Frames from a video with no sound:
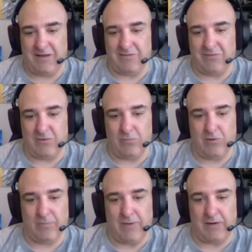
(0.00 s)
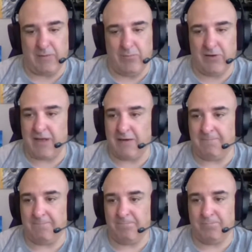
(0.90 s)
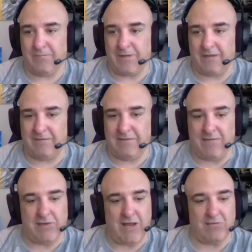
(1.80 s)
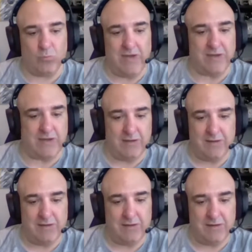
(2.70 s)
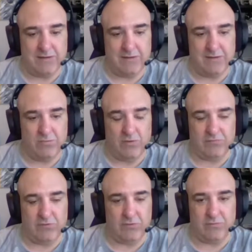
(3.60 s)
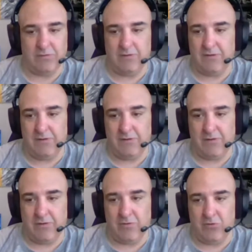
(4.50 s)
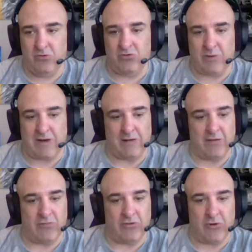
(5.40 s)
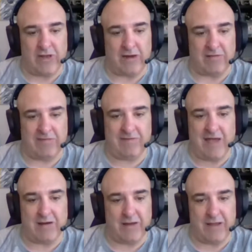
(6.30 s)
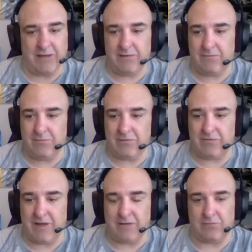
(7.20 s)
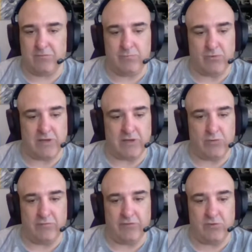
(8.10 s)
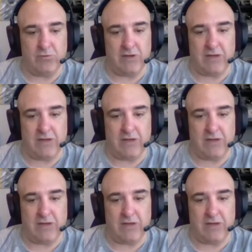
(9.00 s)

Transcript: So welcome on in. But again, 7 days a week, 12 noon. Although usually around 11:30 on a Saturday with college football kicking off at noon